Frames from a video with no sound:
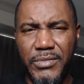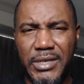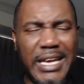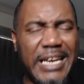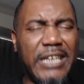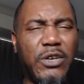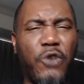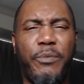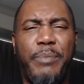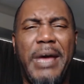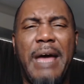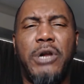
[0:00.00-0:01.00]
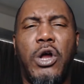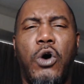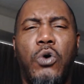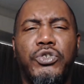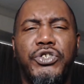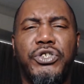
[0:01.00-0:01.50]
And the dude from
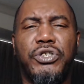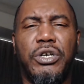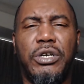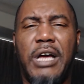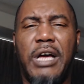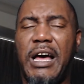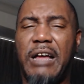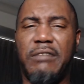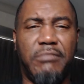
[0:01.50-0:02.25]
Pueblos, uh,